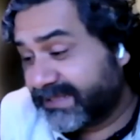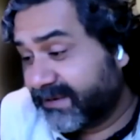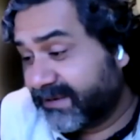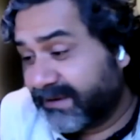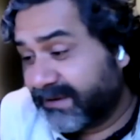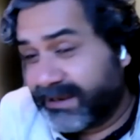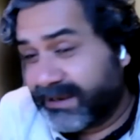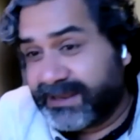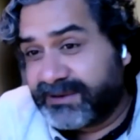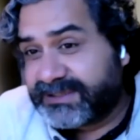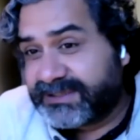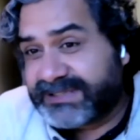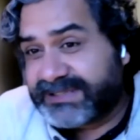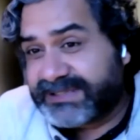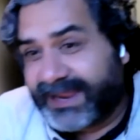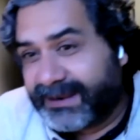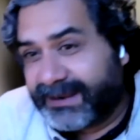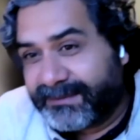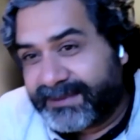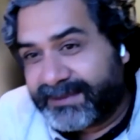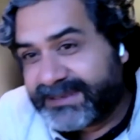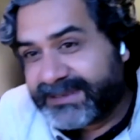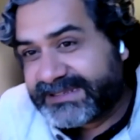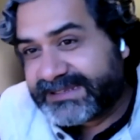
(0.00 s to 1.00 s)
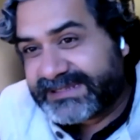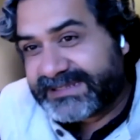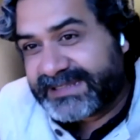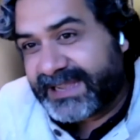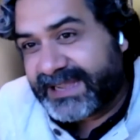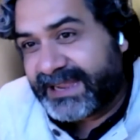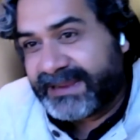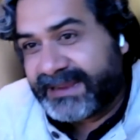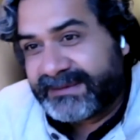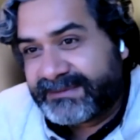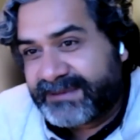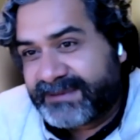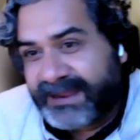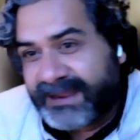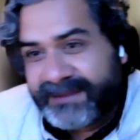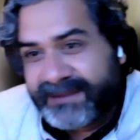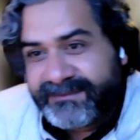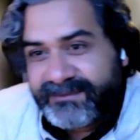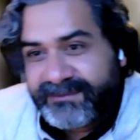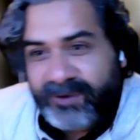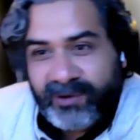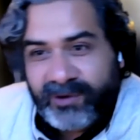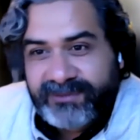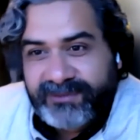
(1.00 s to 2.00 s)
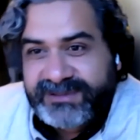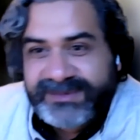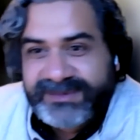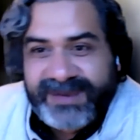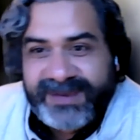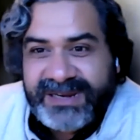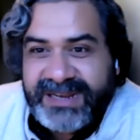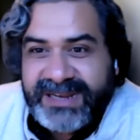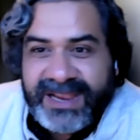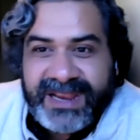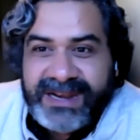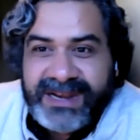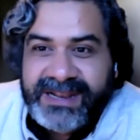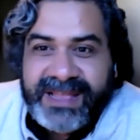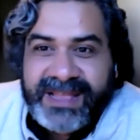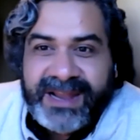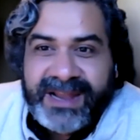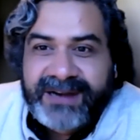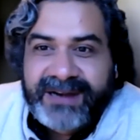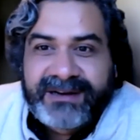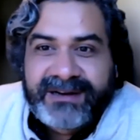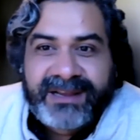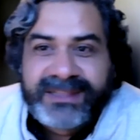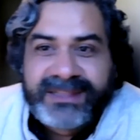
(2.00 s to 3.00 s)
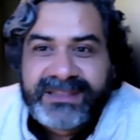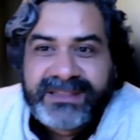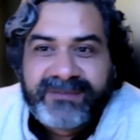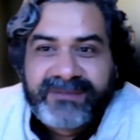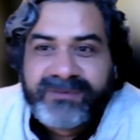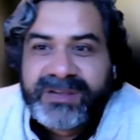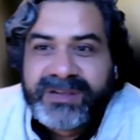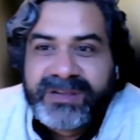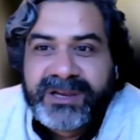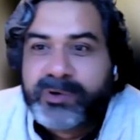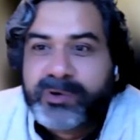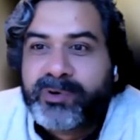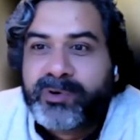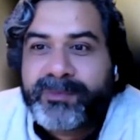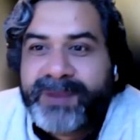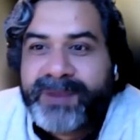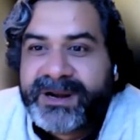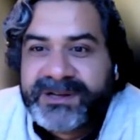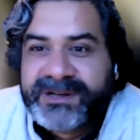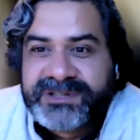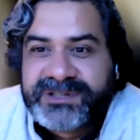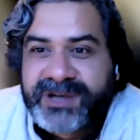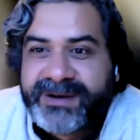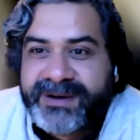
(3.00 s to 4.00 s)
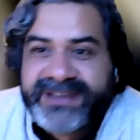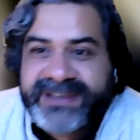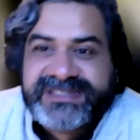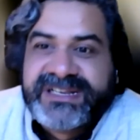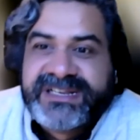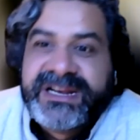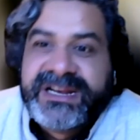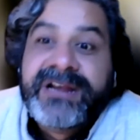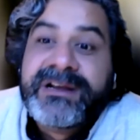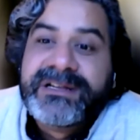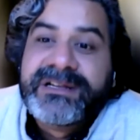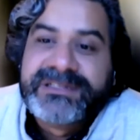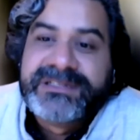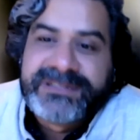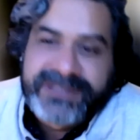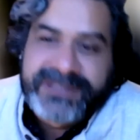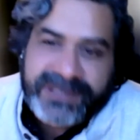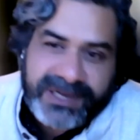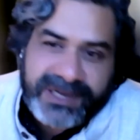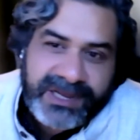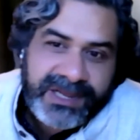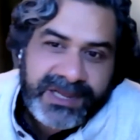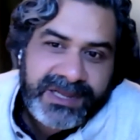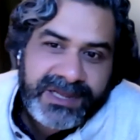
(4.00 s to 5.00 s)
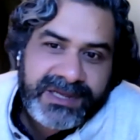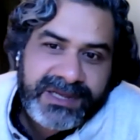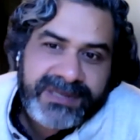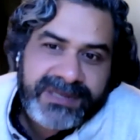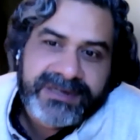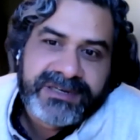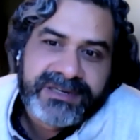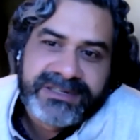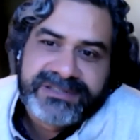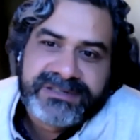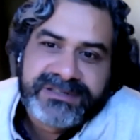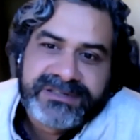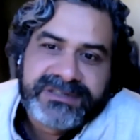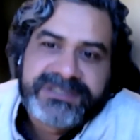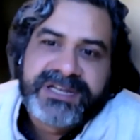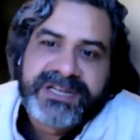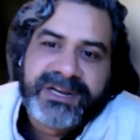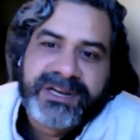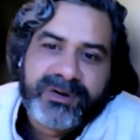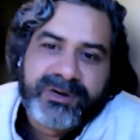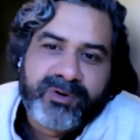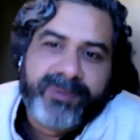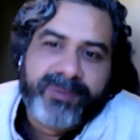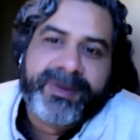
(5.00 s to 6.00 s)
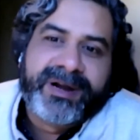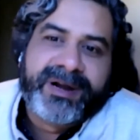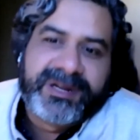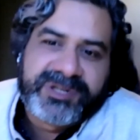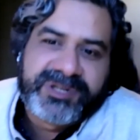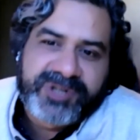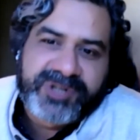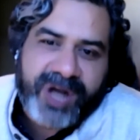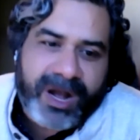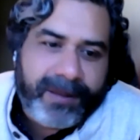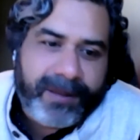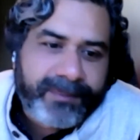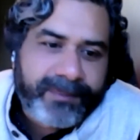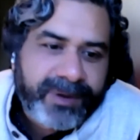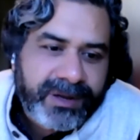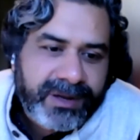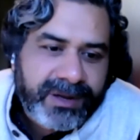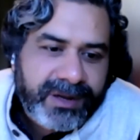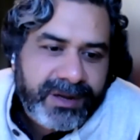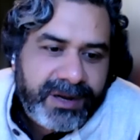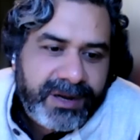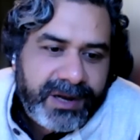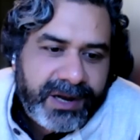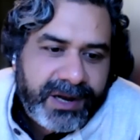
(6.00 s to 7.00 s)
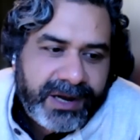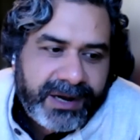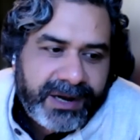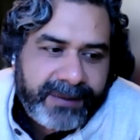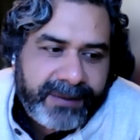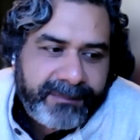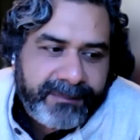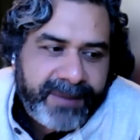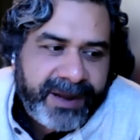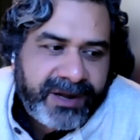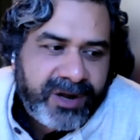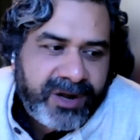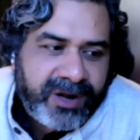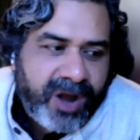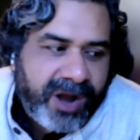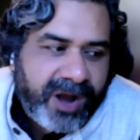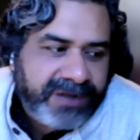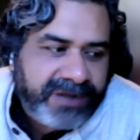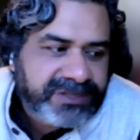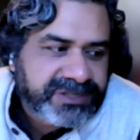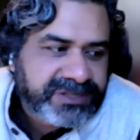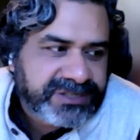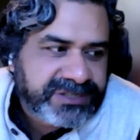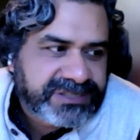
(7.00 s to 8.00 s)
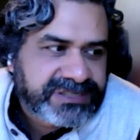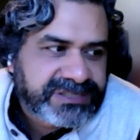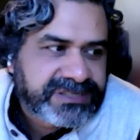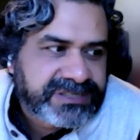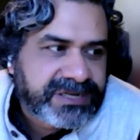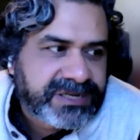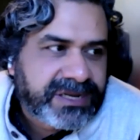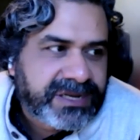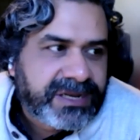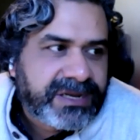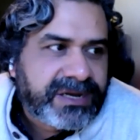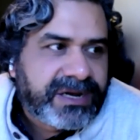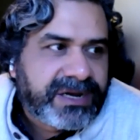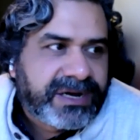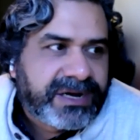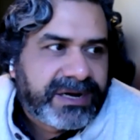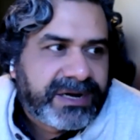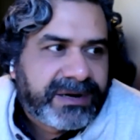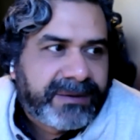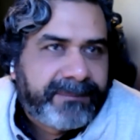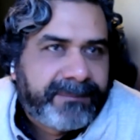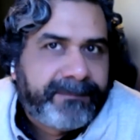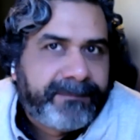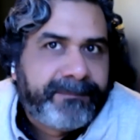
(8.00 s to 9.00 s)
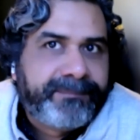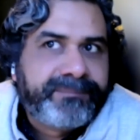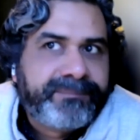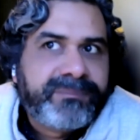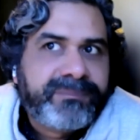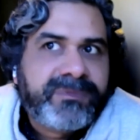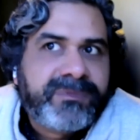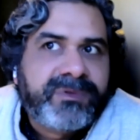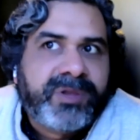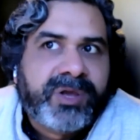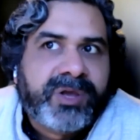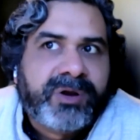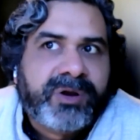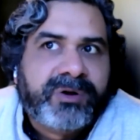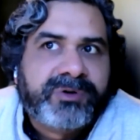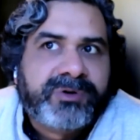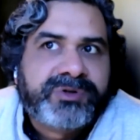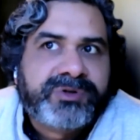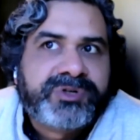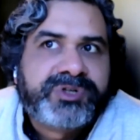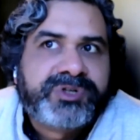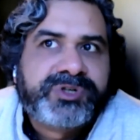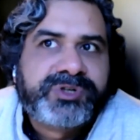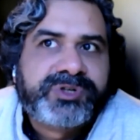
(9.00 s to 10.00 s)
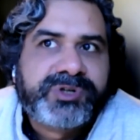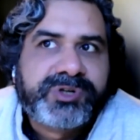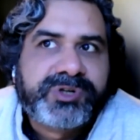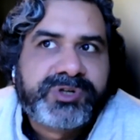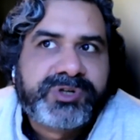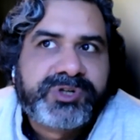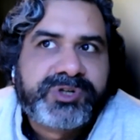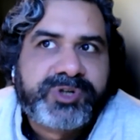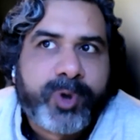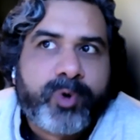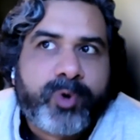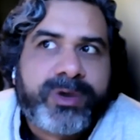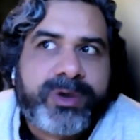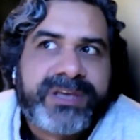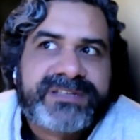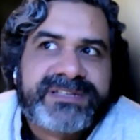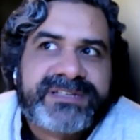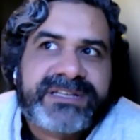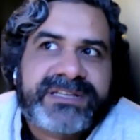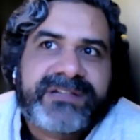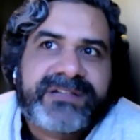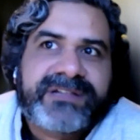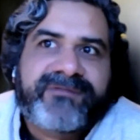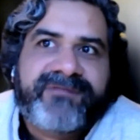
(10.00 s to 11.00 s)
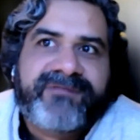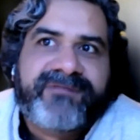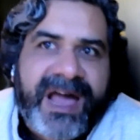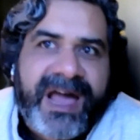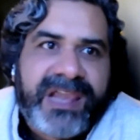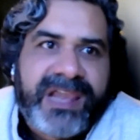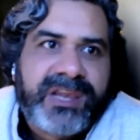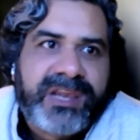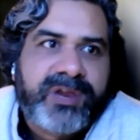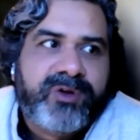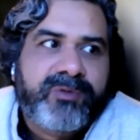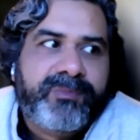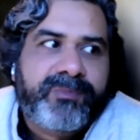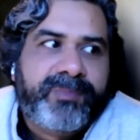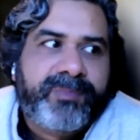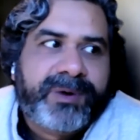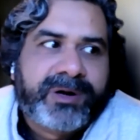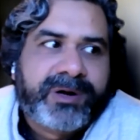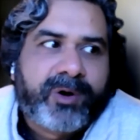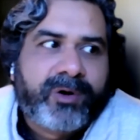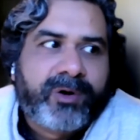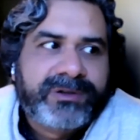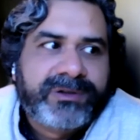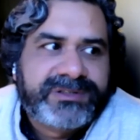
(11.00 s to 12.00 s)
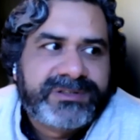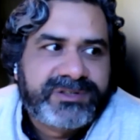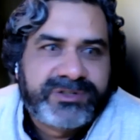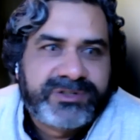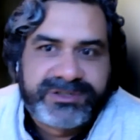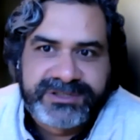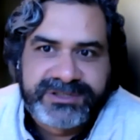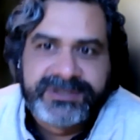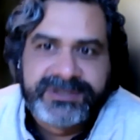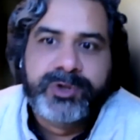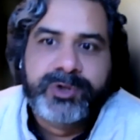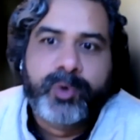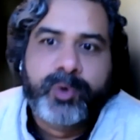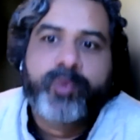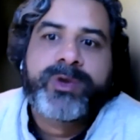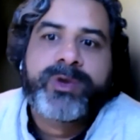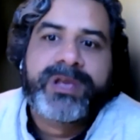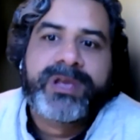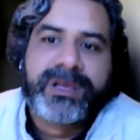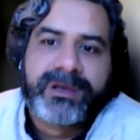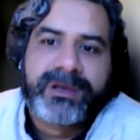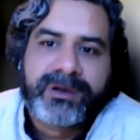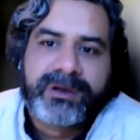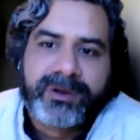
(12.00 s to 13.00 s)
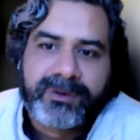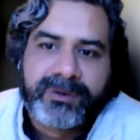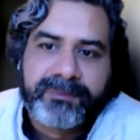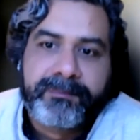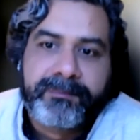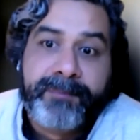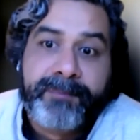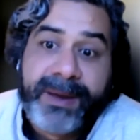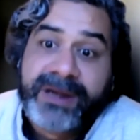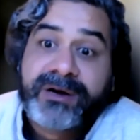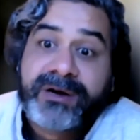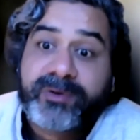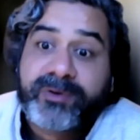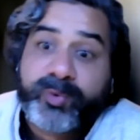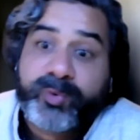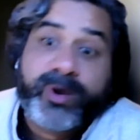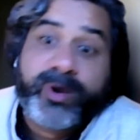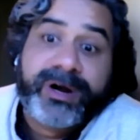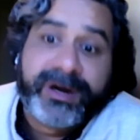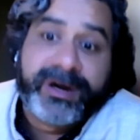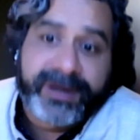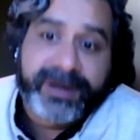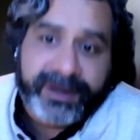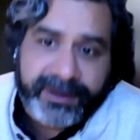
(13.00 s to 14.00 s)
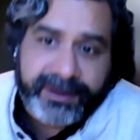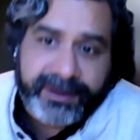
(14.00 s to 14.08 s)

a really good sign because I've always maintained that I think we can do a better job as an industry. Research can do a better job at not just you know showcasing the value, but also just doing better work,